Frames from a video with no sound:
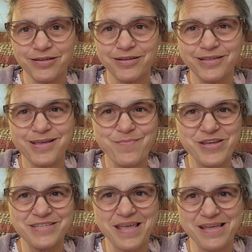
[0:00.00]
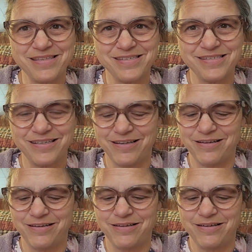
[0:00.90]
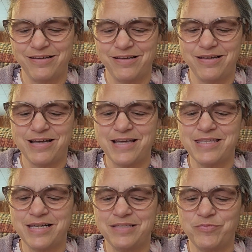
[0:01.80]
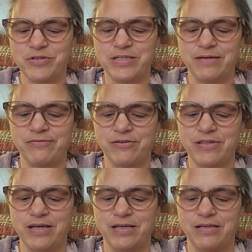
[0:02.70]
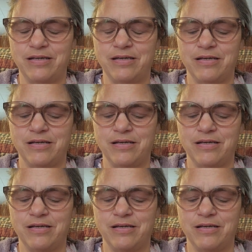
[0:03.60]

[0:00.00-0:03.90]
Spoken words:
Does that make sense? I think it's more tougher than